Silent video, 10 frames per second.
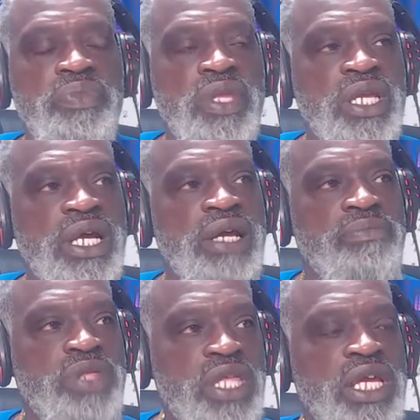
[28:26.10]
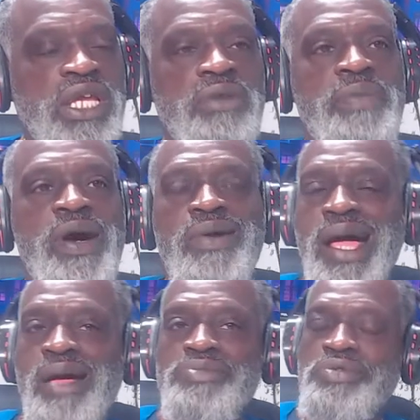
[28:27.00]
And I'm thinking about
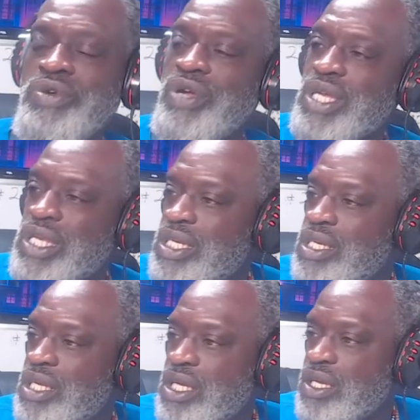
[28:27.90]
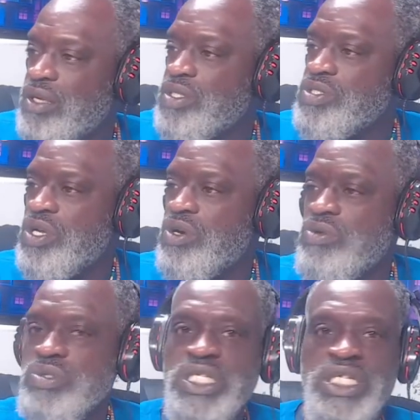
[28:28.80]
how I'm struggling, you
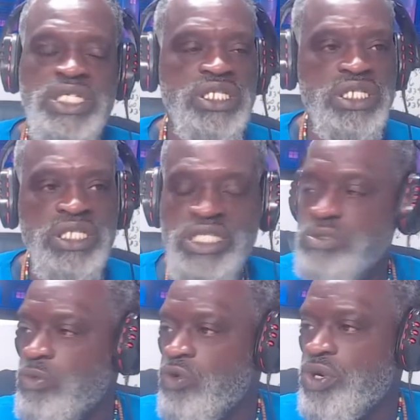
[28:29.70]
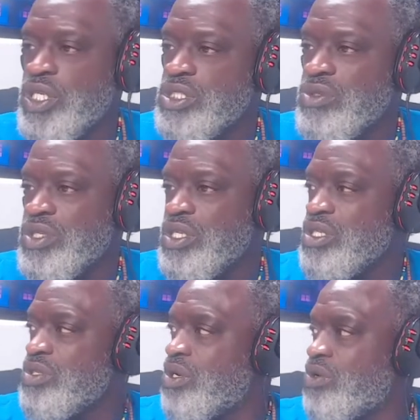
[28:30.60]
know, in, in these mornings, only
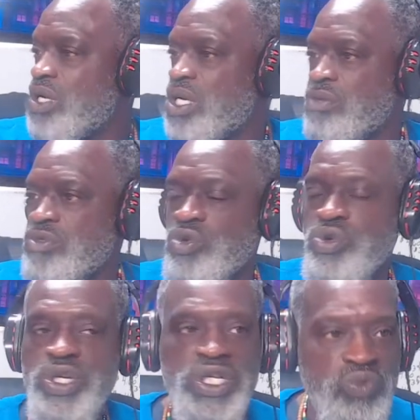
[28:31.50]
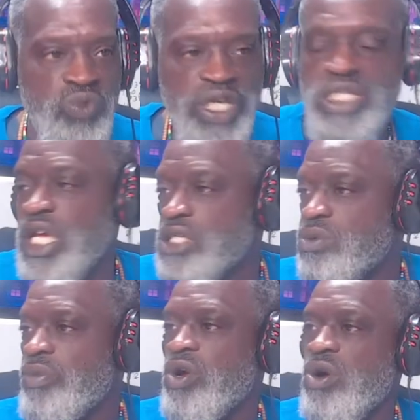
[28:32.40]
you know, um, during the weekdays,
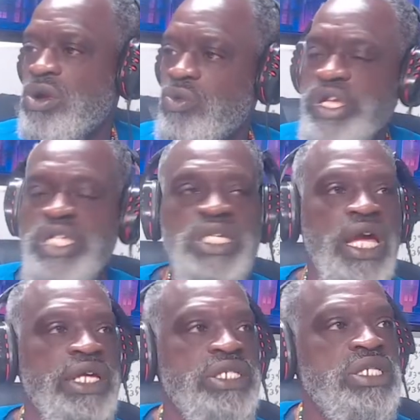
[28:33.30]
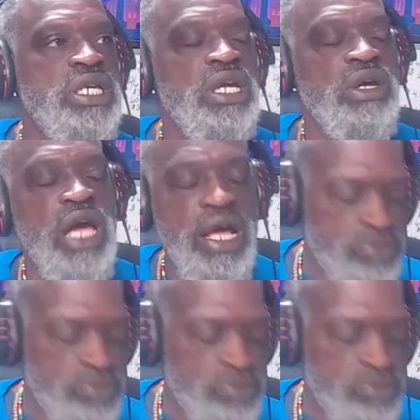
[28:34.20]
what we call the weekdays, how I'm